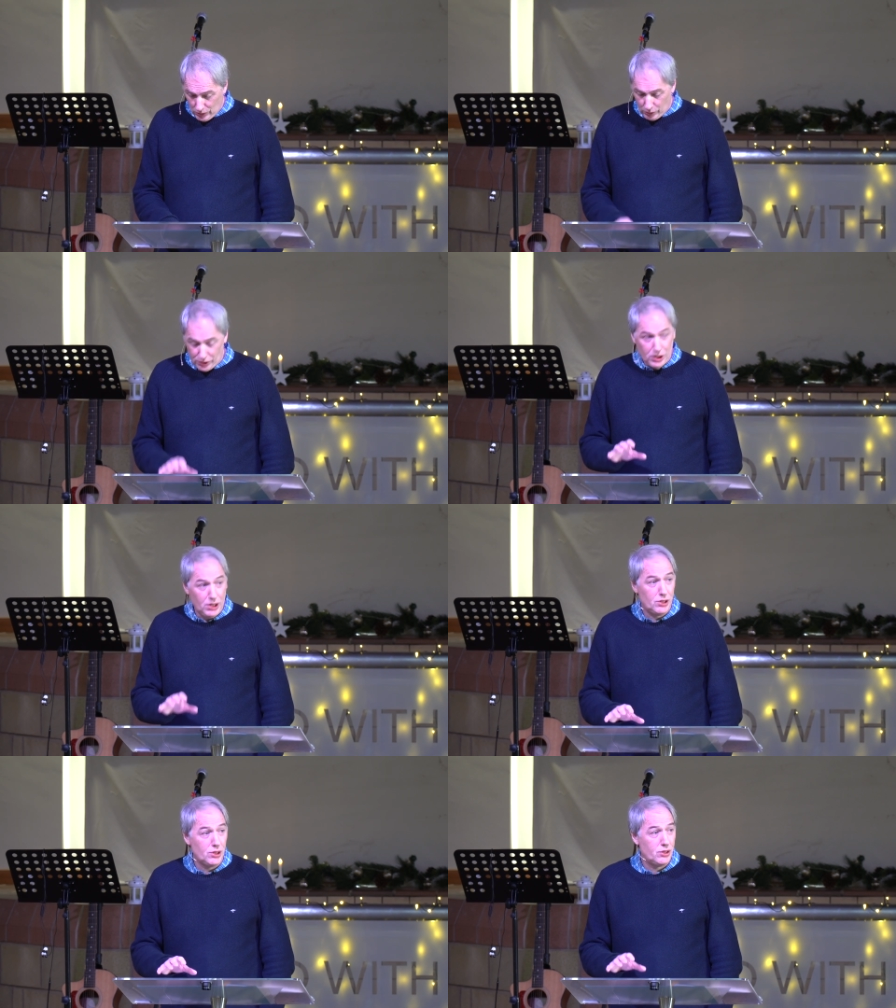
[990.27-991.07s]
When
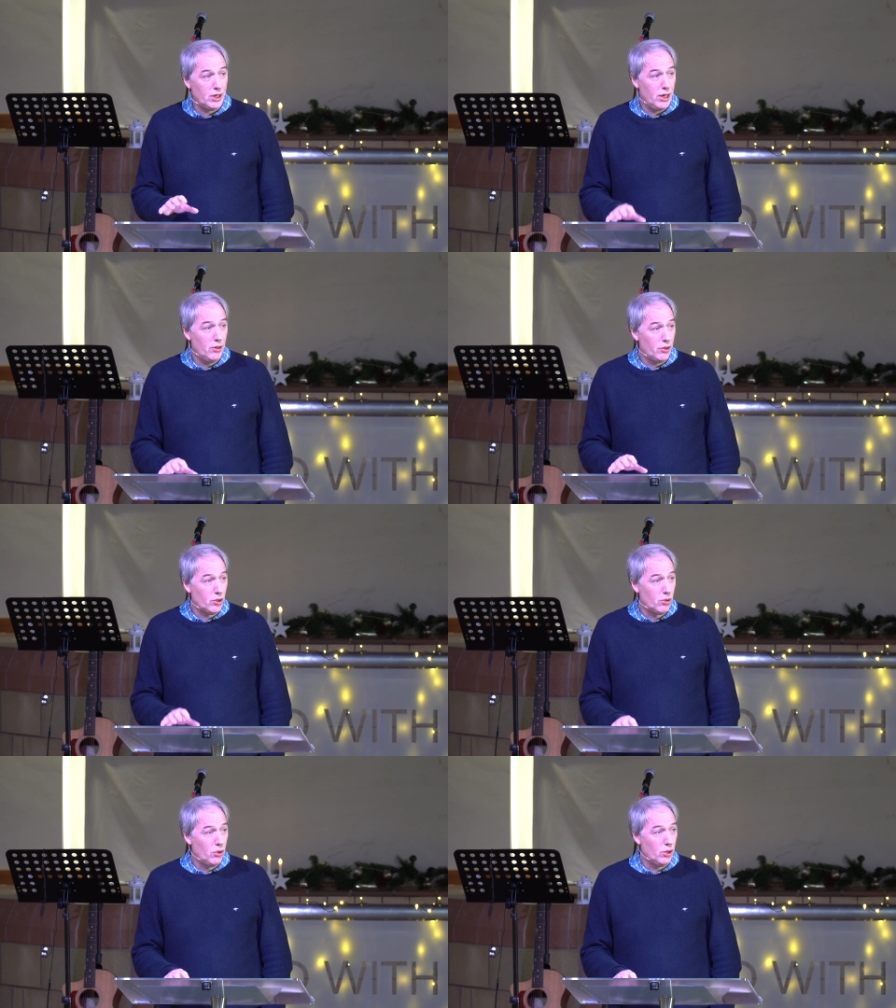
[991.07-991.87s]
Jesus died on the
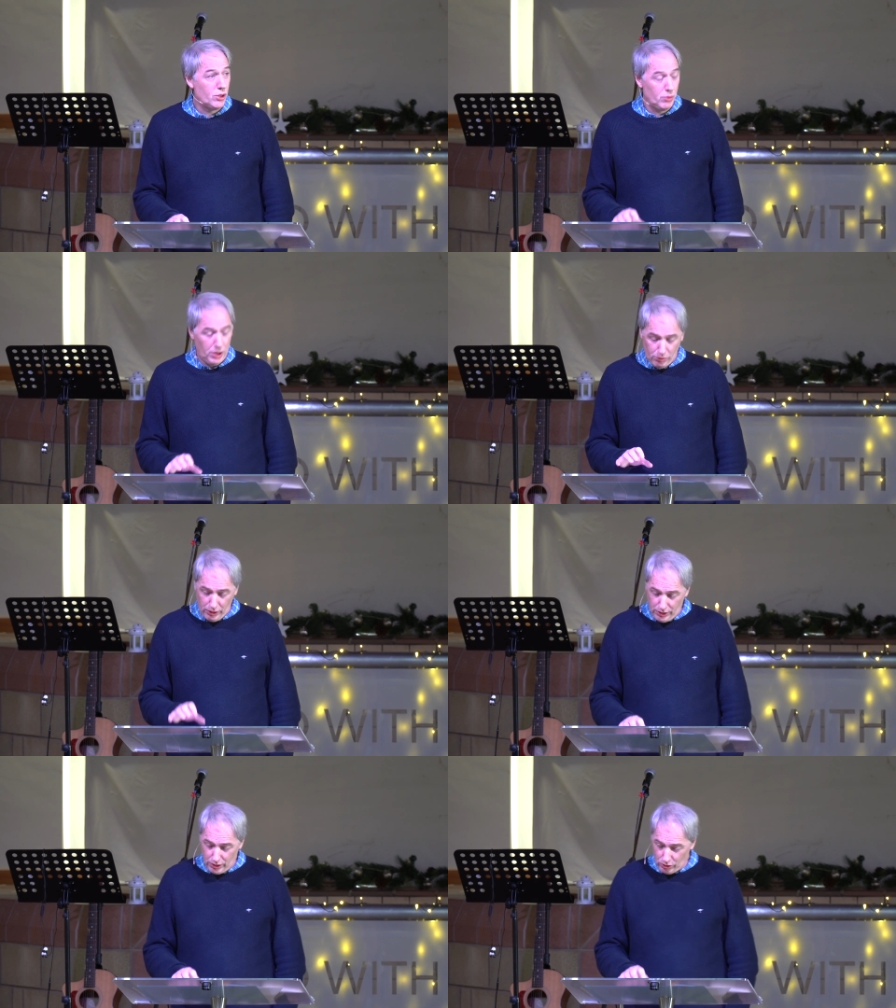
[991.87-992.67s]
cross, when you
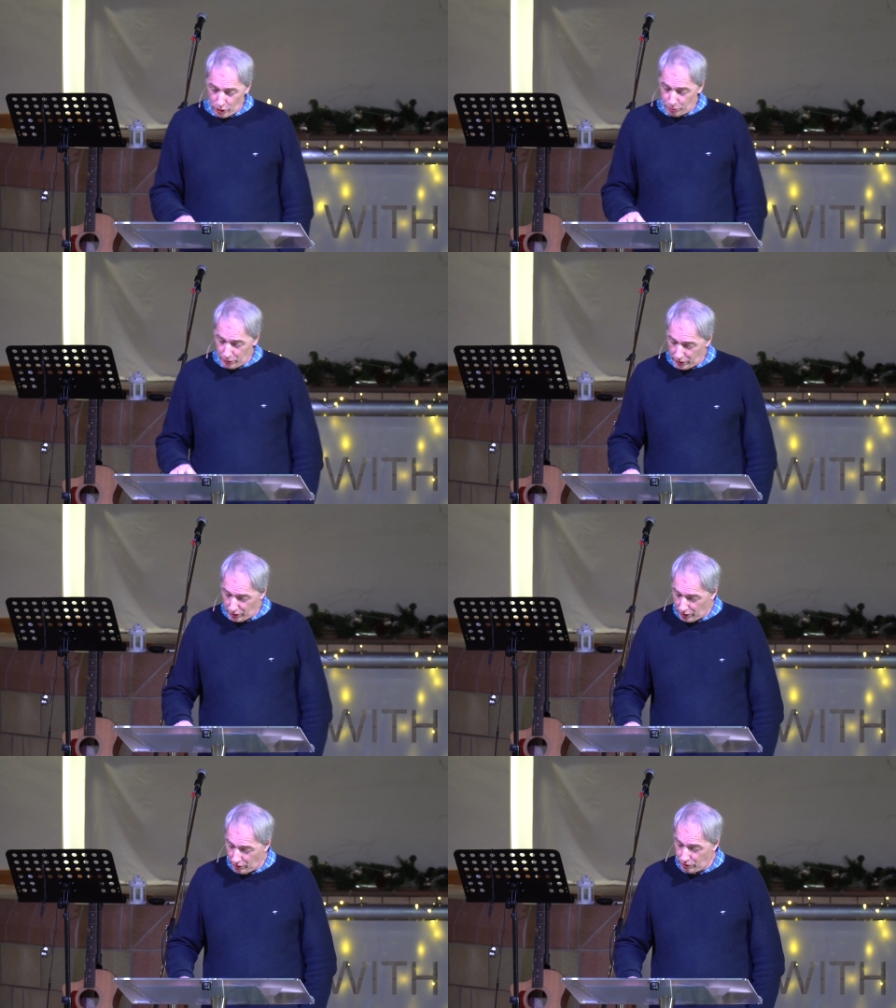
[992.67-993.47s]
read the gospel
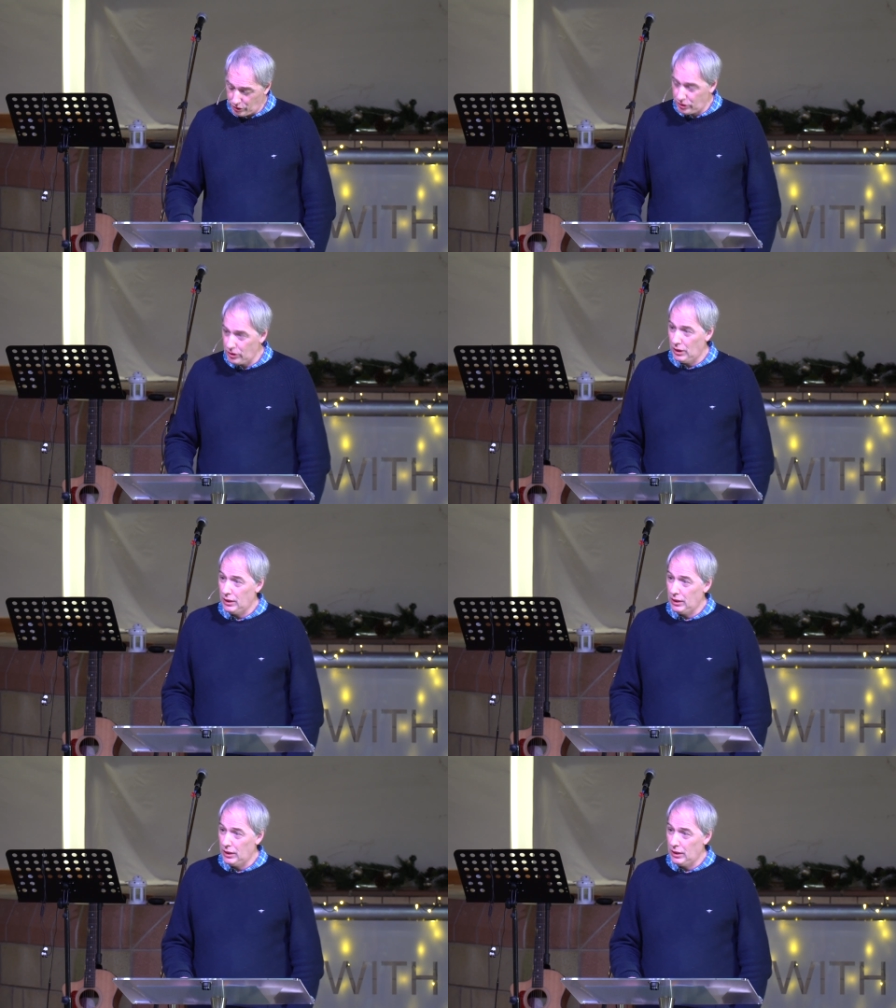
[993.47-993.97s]
accounts,